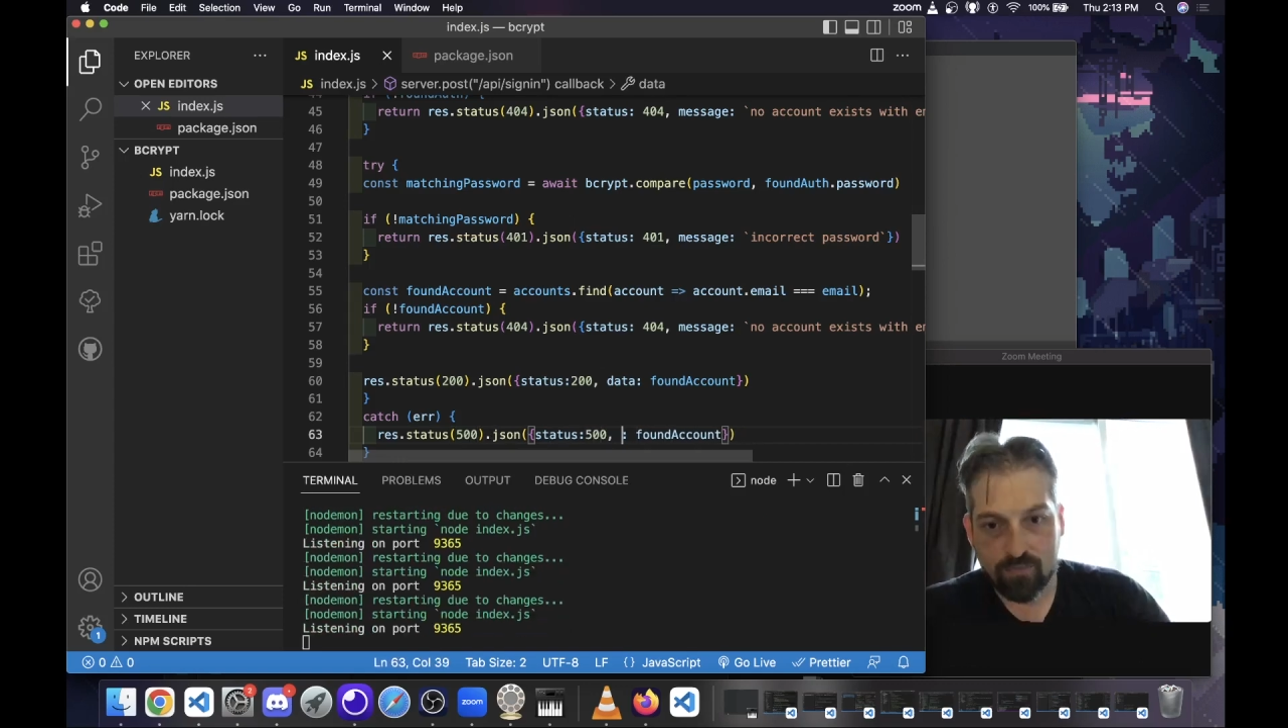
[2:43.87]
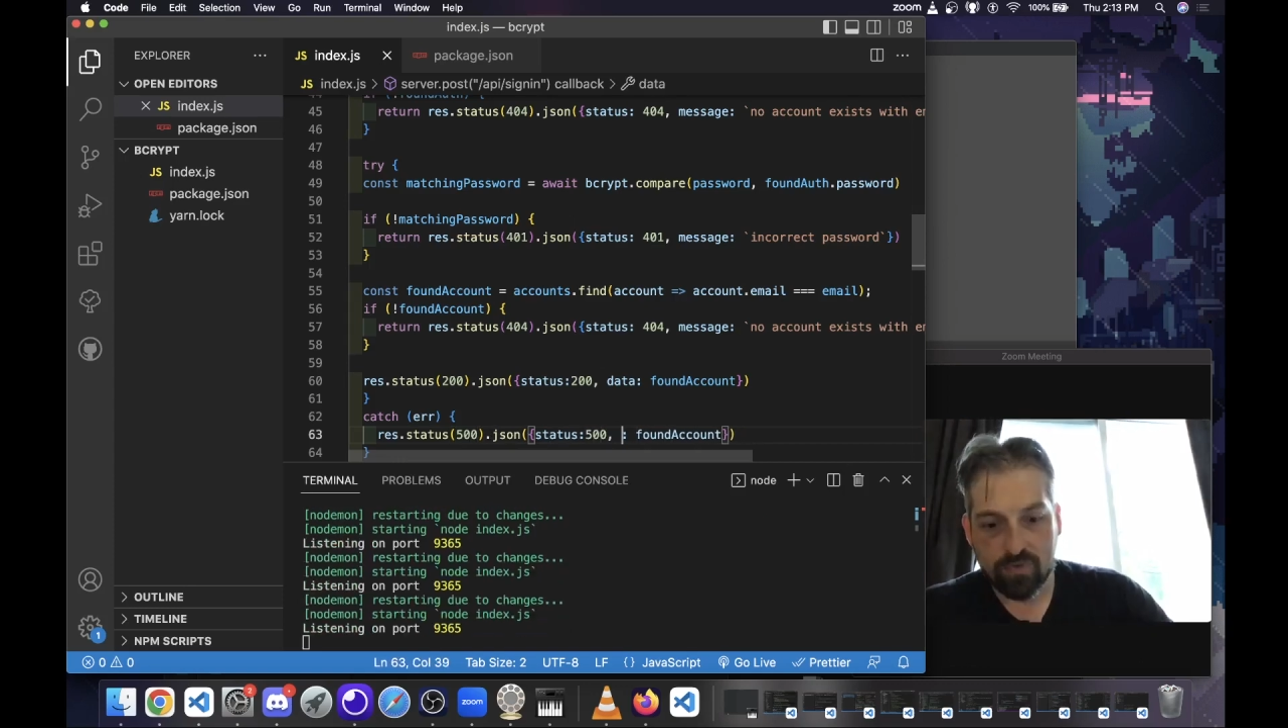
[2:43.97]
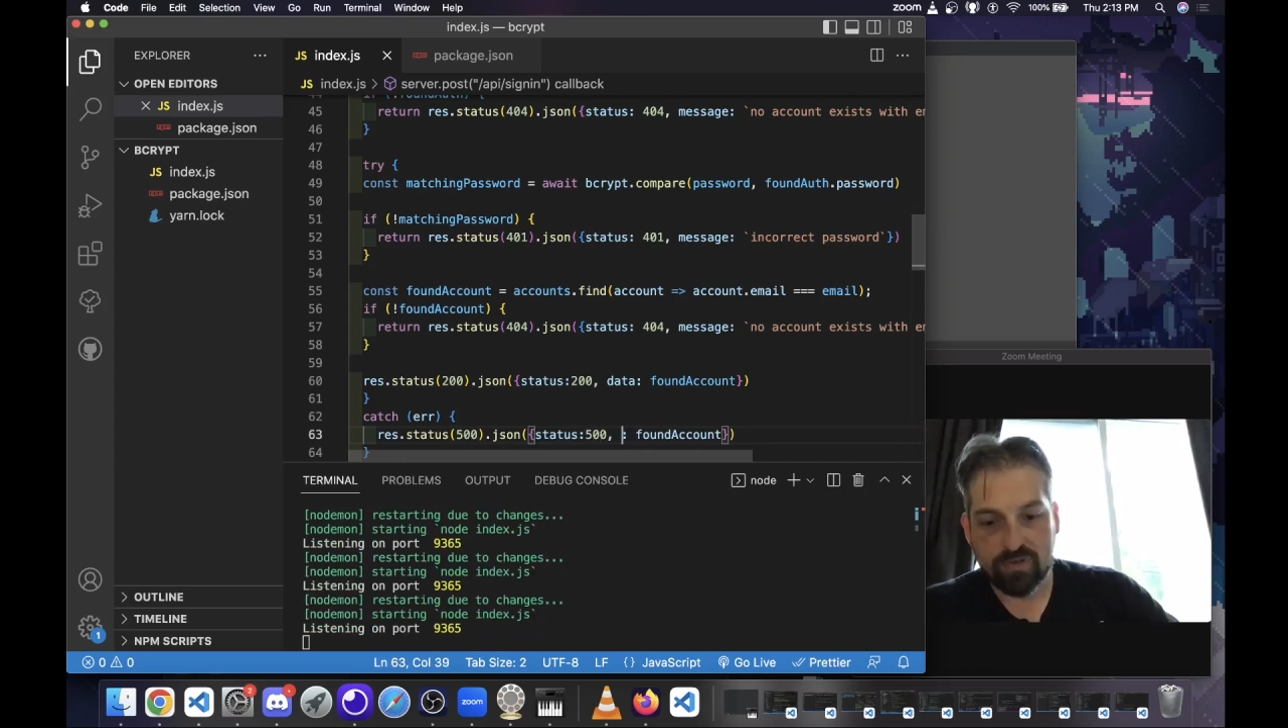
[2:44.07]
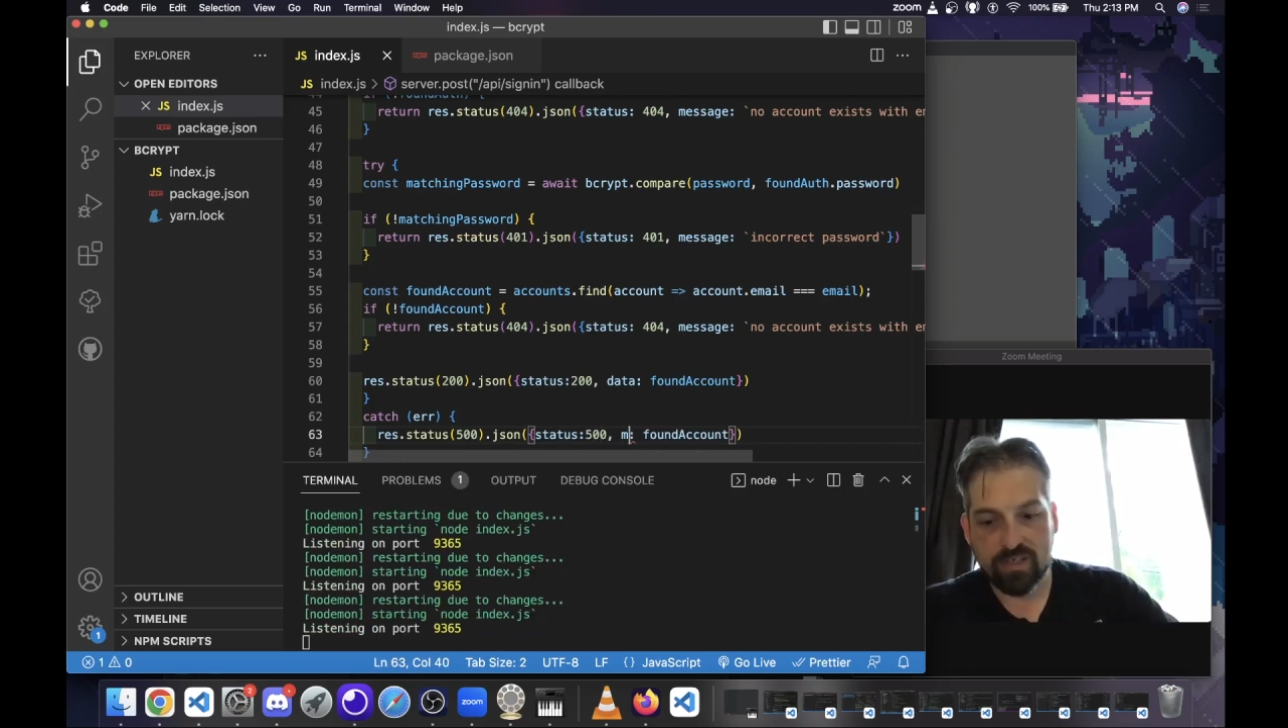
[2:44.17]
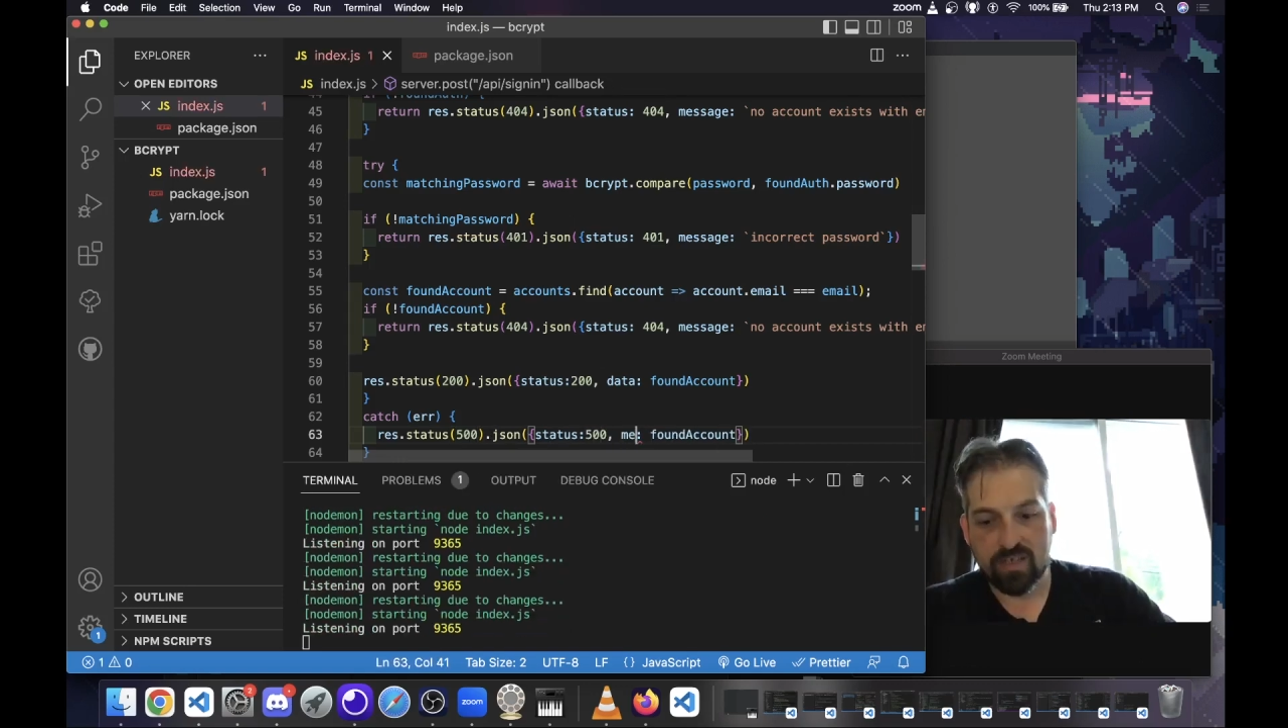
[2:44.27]
we're
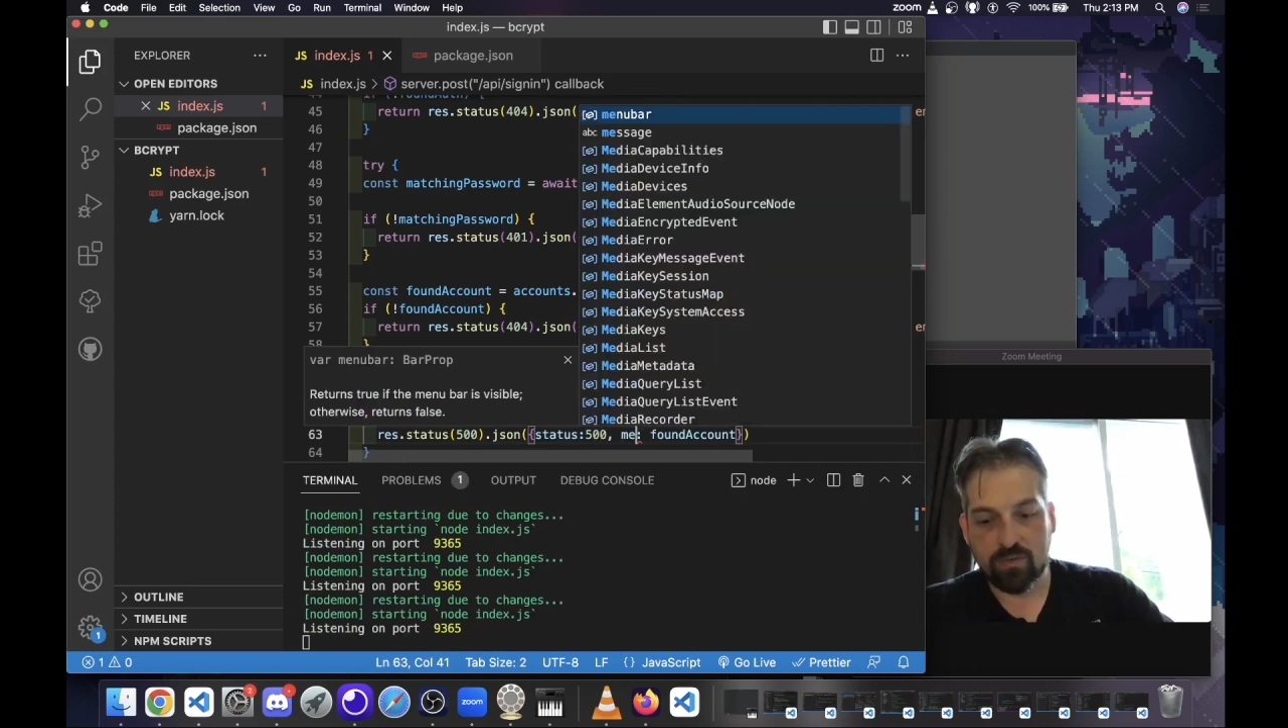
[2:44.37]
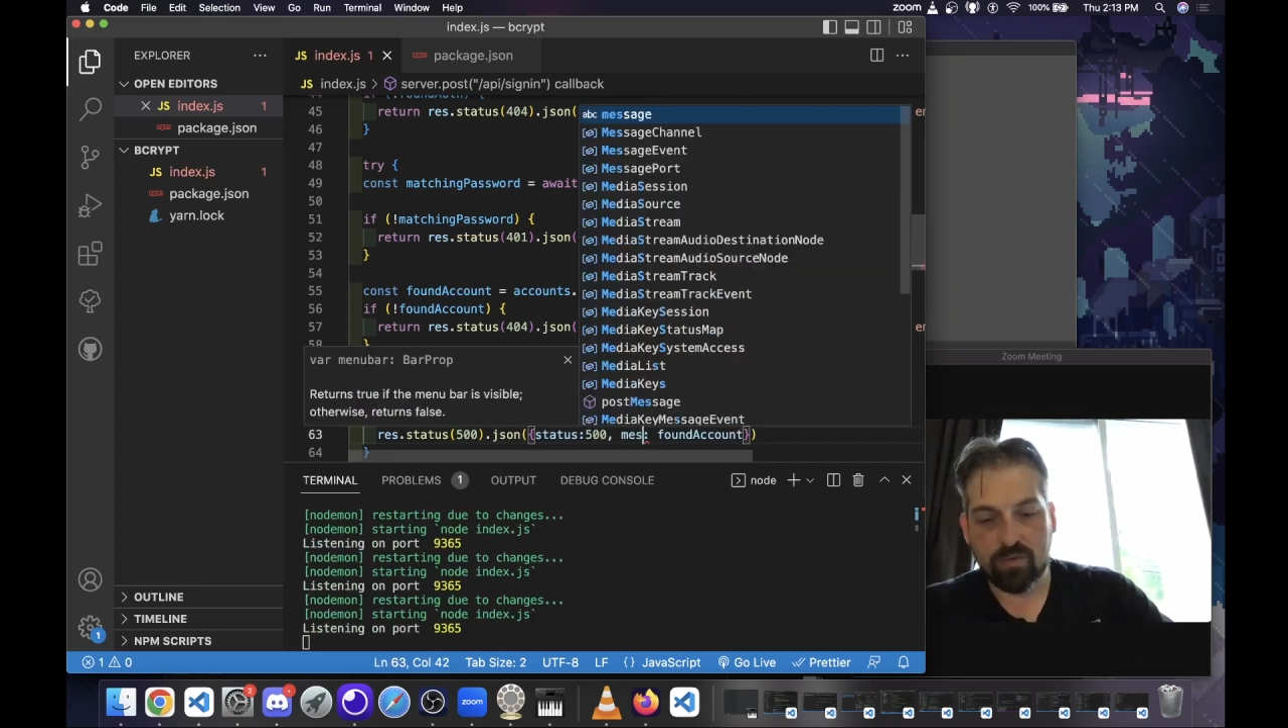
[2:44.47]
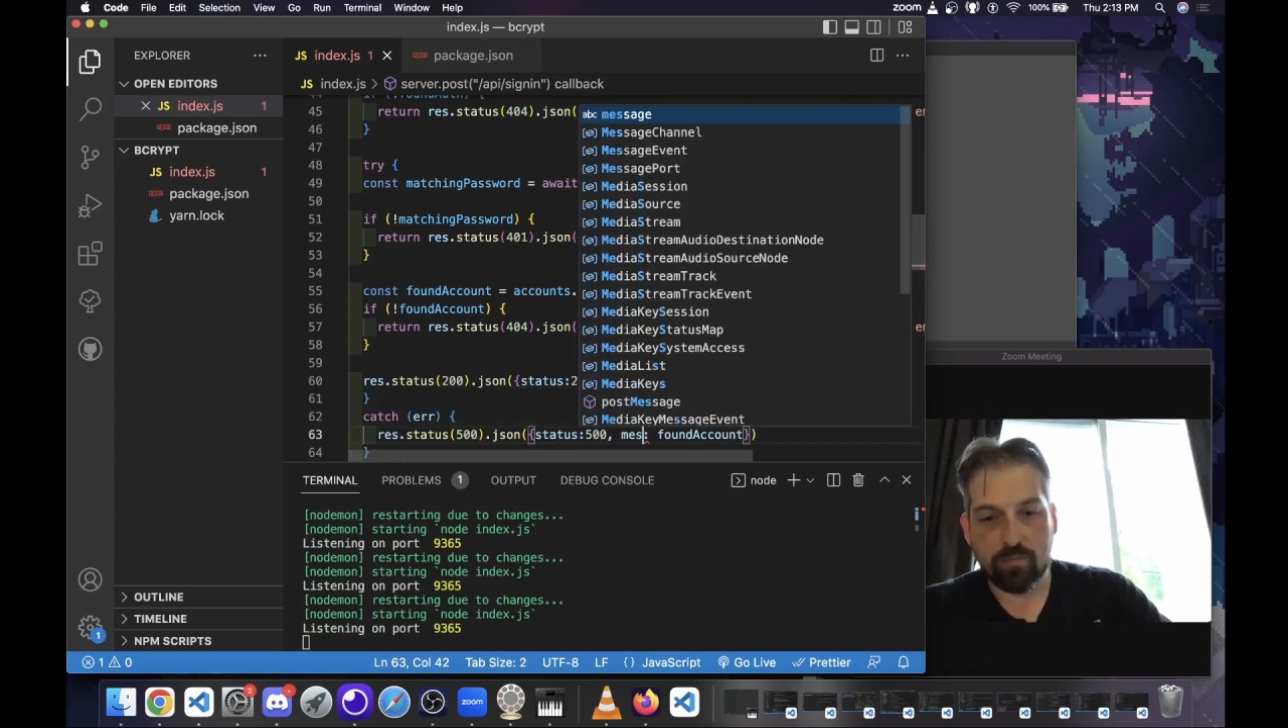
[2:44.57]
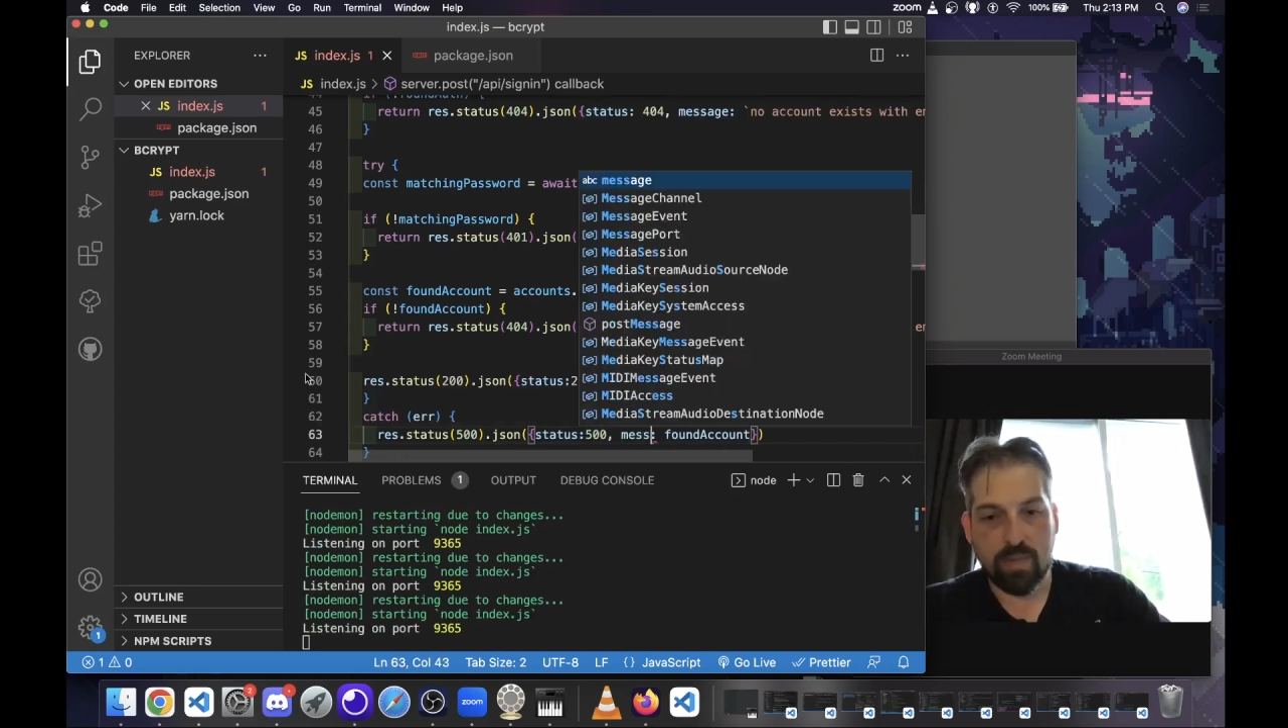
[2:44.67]
sticking with